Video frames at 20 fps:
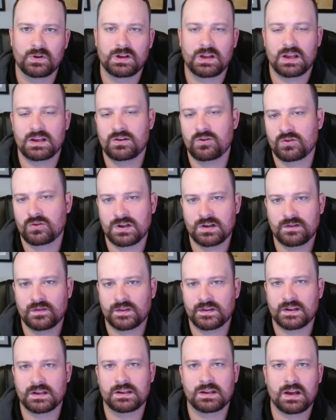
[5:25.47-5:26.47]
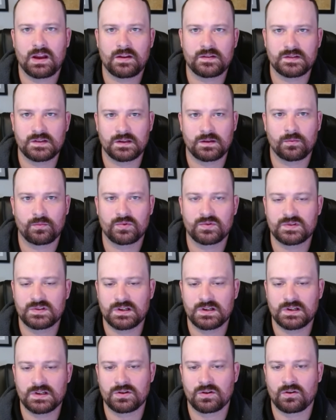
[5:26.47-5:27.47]
And you could even link it out to like a
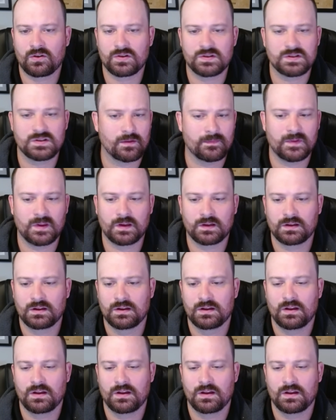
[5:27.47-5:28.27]
procedure or something,